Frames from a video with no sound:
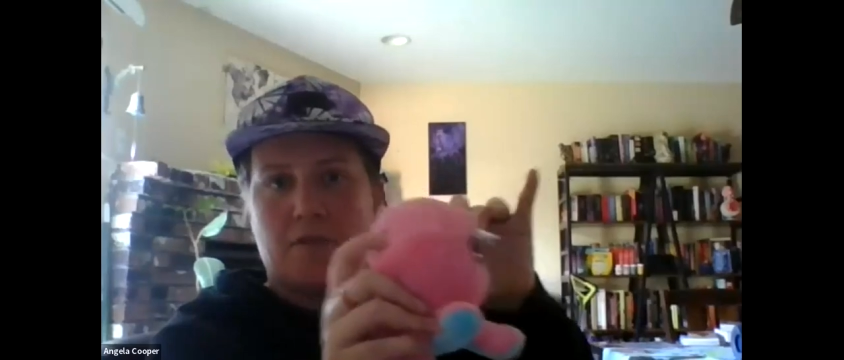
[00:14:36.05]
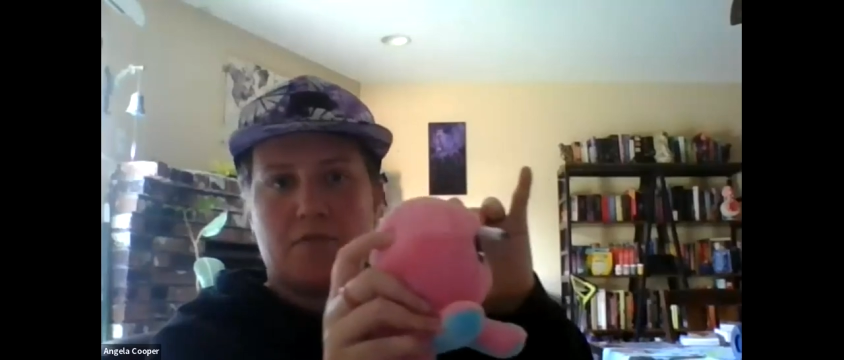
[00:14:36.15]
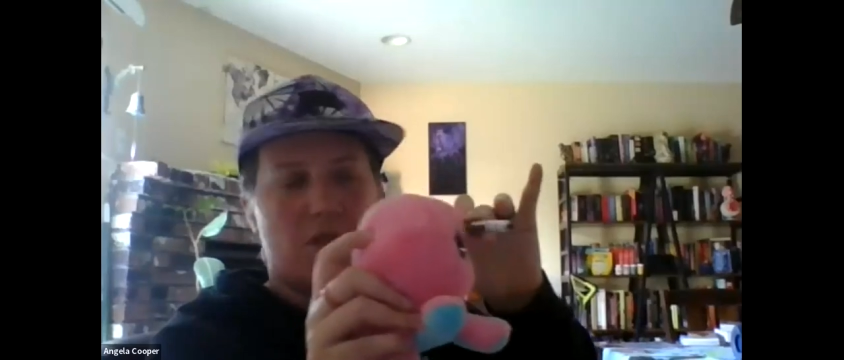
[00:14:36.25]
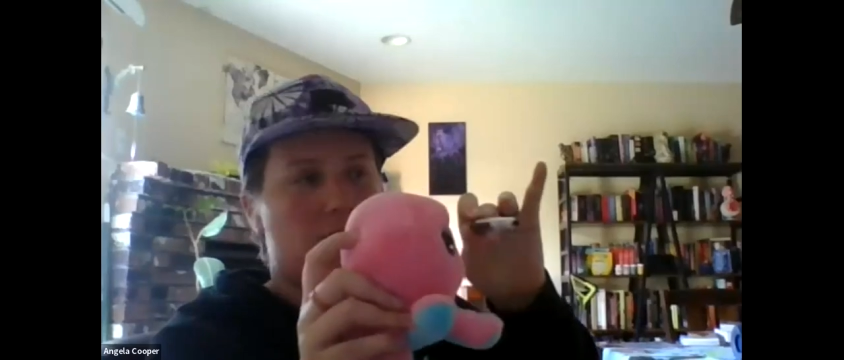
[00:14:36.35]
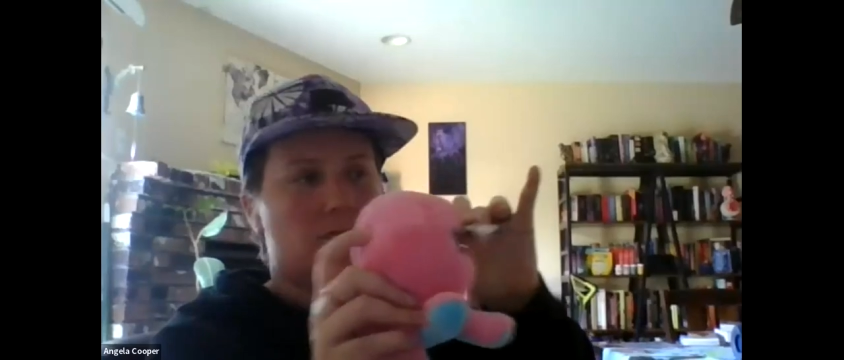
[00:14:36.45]

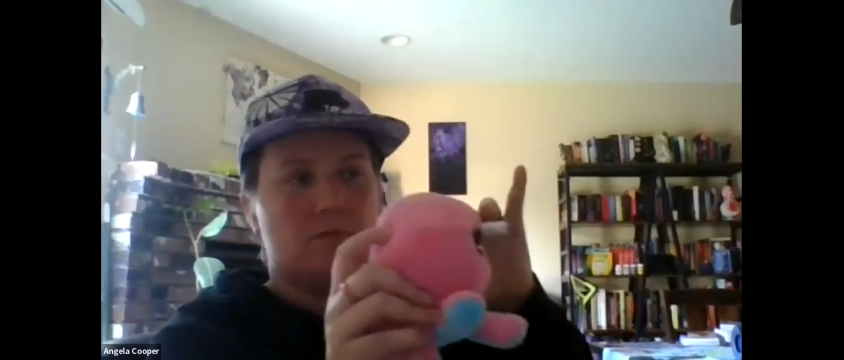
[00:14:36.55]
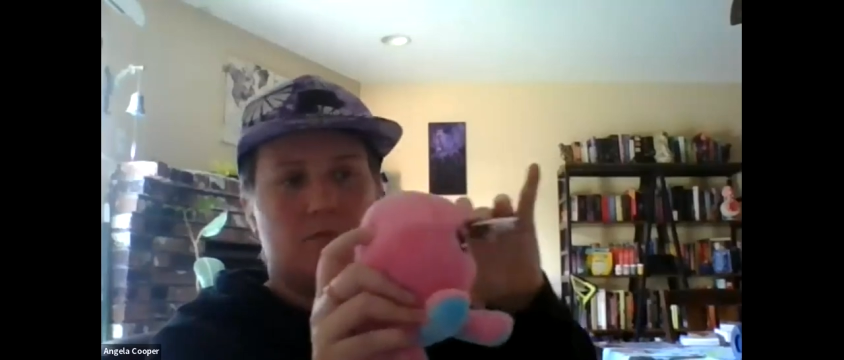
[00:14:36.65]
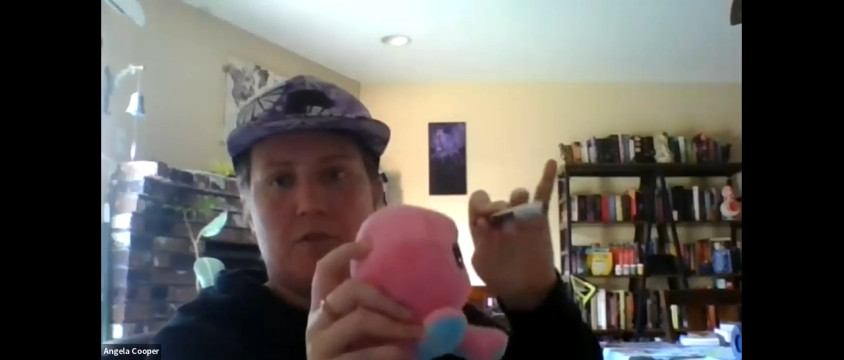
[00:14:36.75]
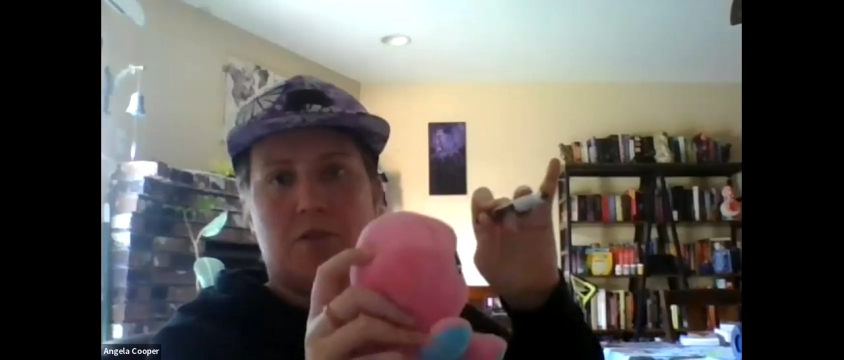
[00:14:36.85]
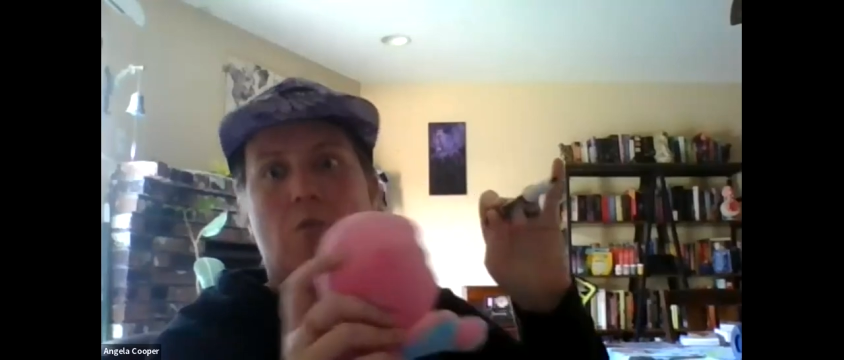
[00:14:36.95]
You
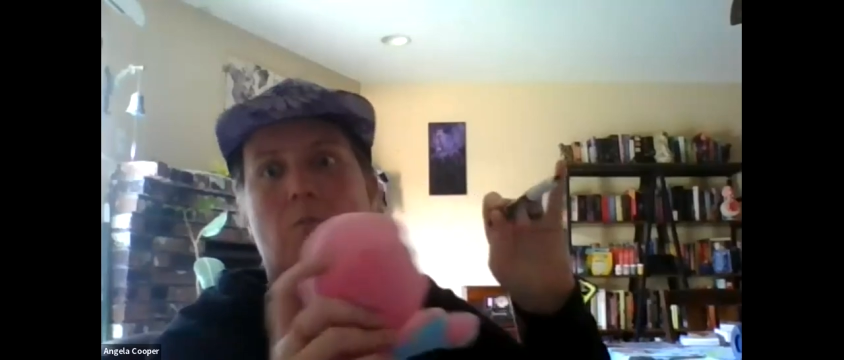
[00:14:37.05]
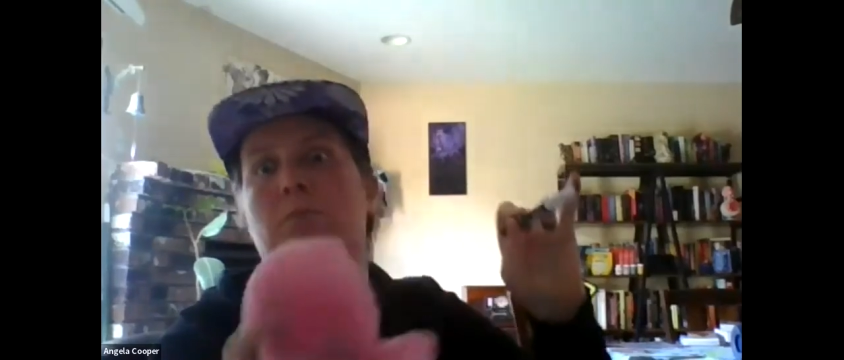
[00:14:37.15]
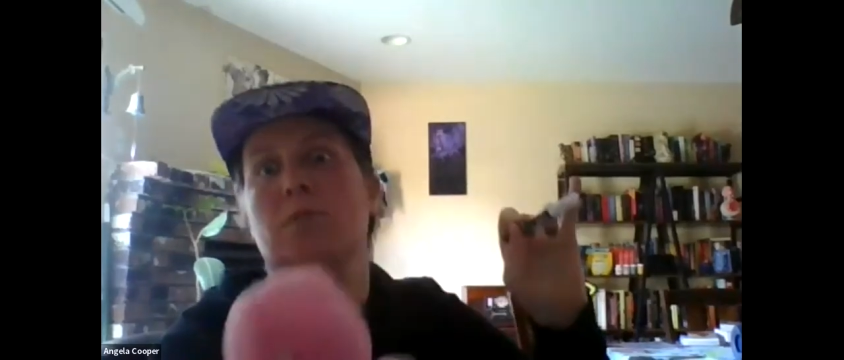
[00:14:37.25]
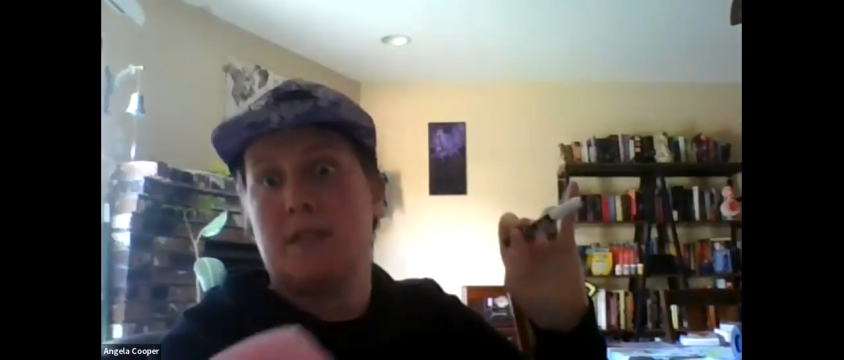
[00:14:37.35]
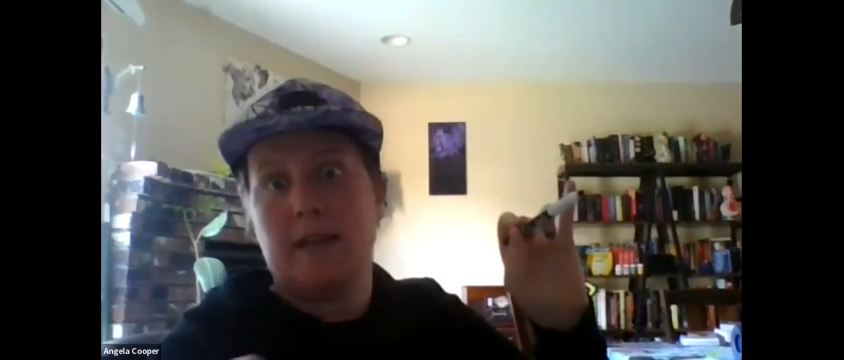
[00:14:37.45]
don't
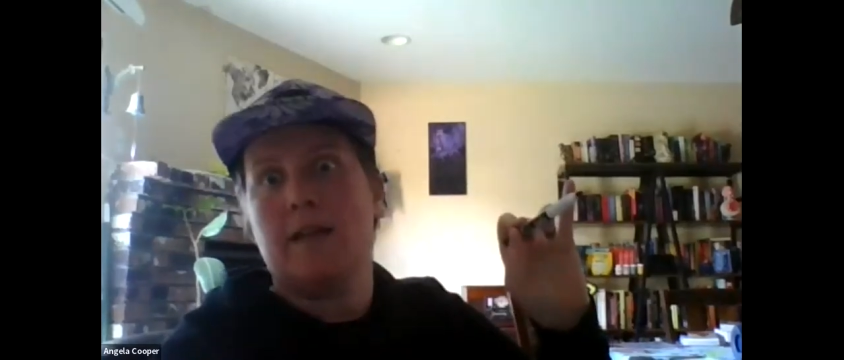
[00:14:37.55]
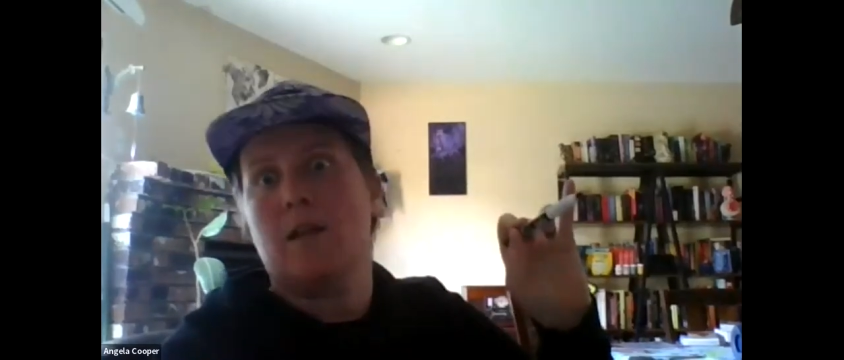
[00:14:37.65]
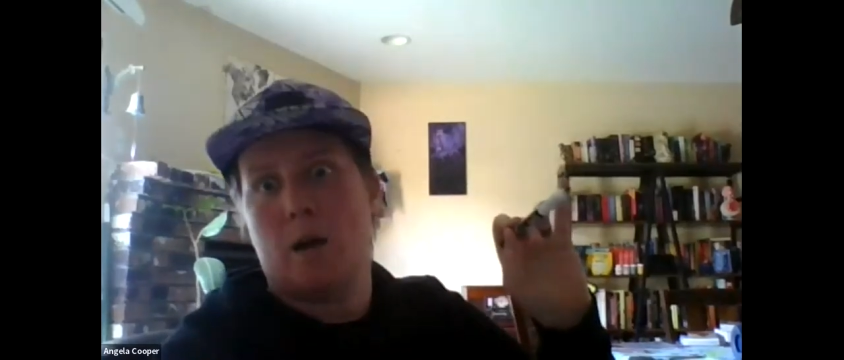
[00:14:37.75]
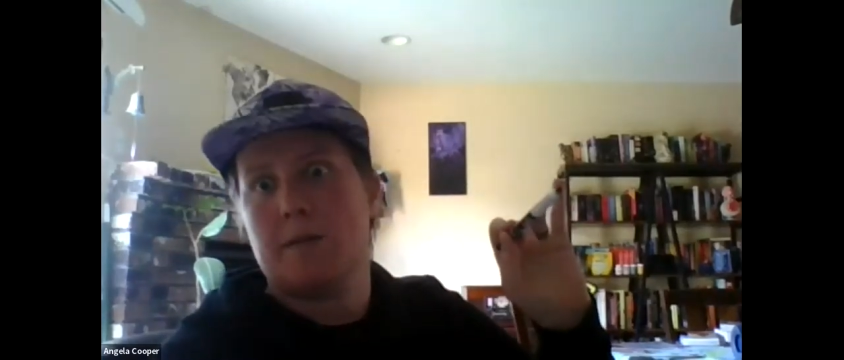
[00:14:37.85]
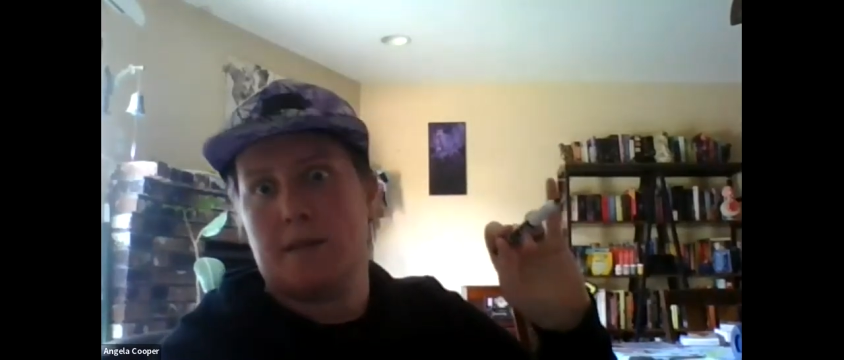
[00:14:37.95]
proceed
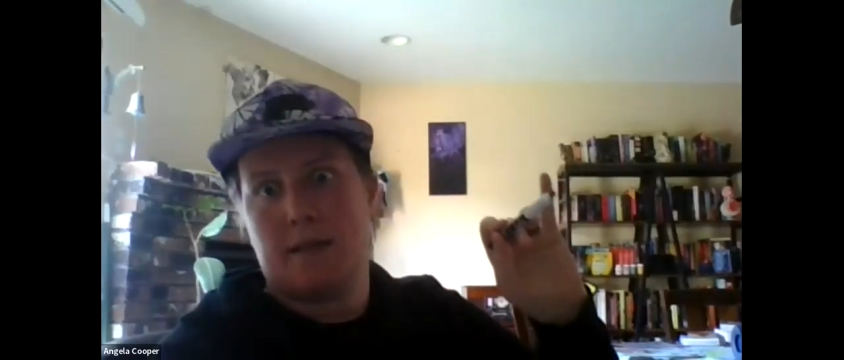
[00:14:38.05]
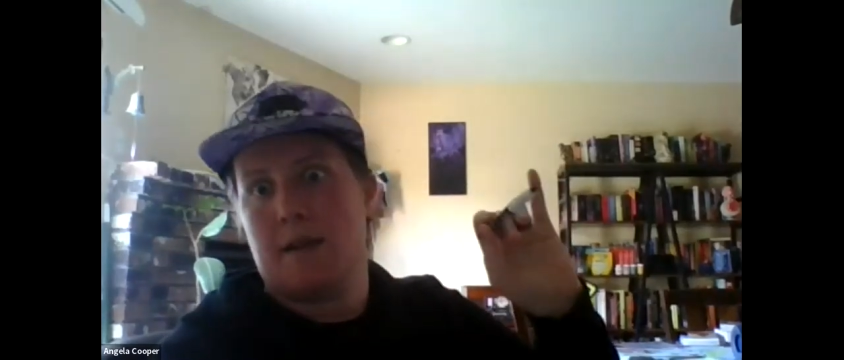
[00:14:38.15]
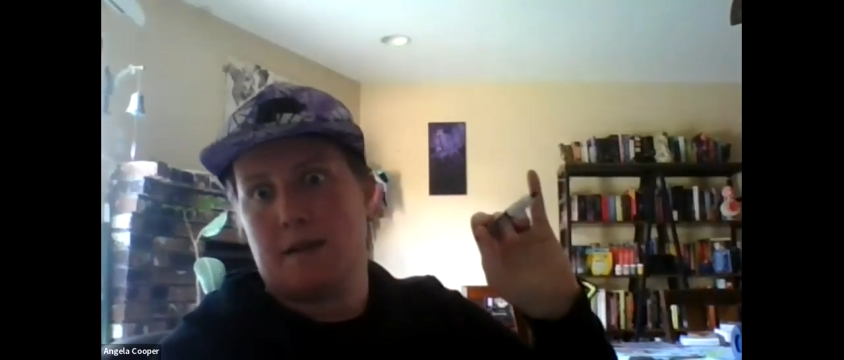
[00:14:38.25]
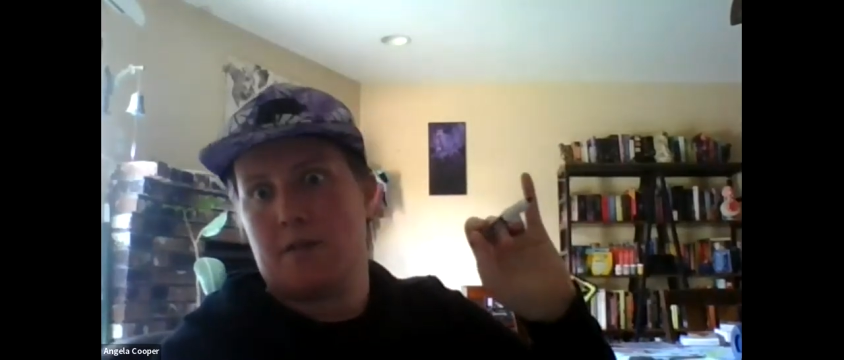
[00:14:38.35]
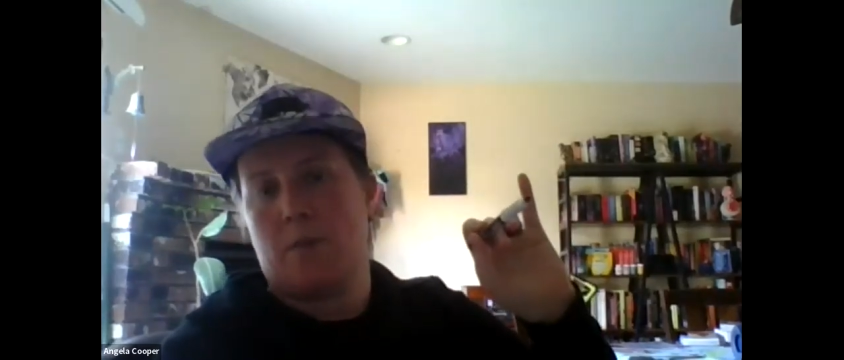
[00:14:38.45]
on to the
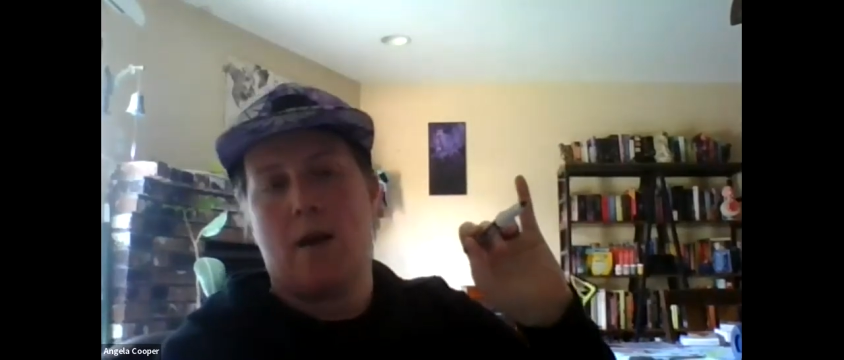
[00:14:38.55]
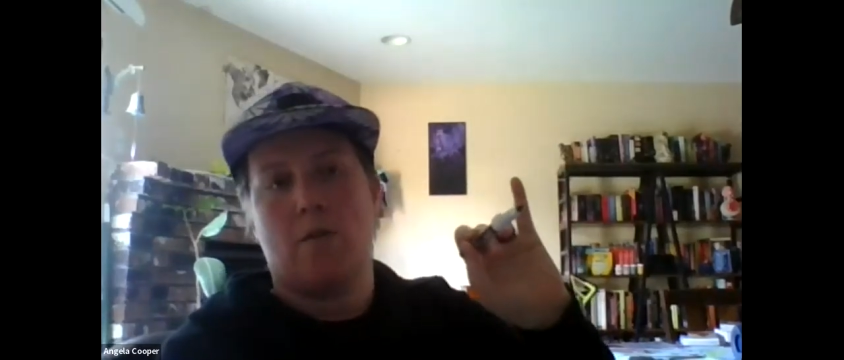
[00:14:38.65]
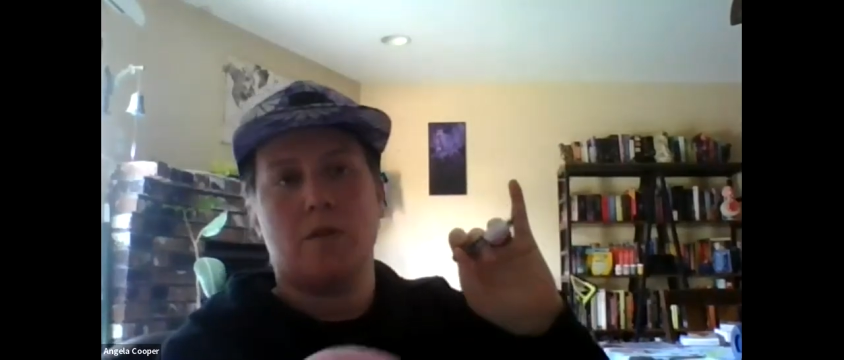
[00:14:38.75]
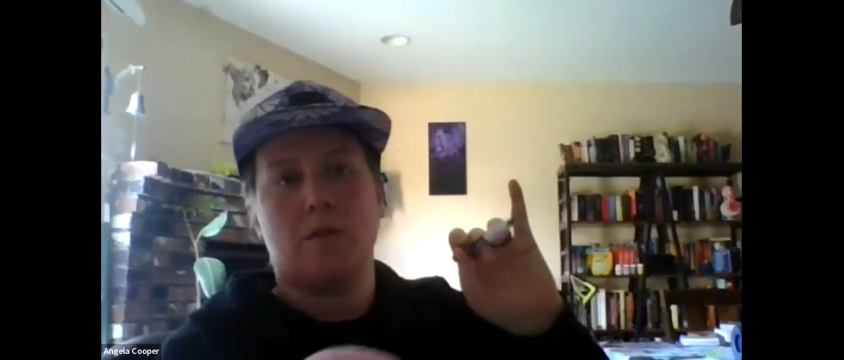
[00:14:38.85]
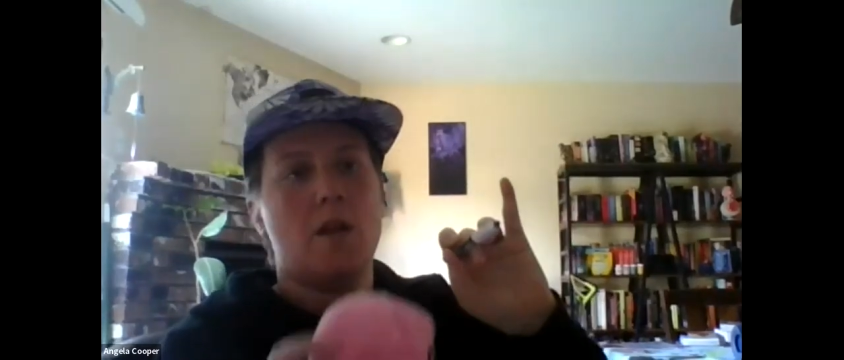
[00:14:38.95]
next round.